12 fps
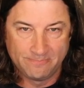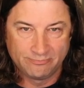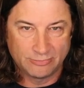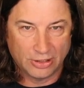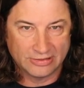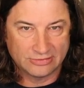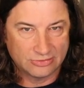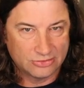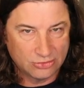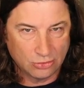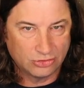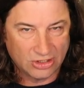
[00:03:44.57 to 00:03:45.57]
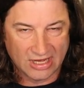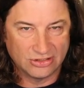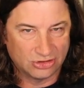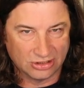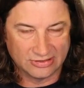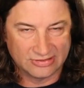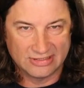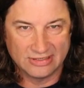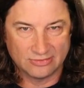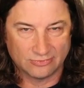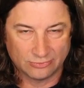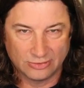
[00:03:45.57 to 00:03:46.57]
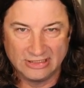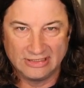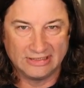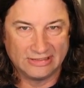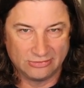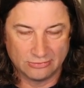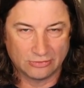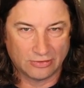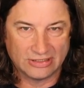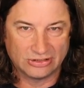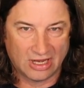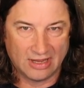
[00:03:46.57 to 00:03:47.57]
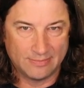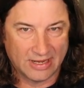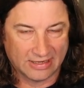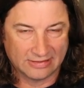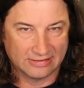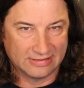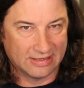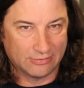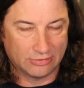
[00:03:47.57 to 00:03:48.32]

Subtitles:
But search engines didn't really do a great job back in the day, right?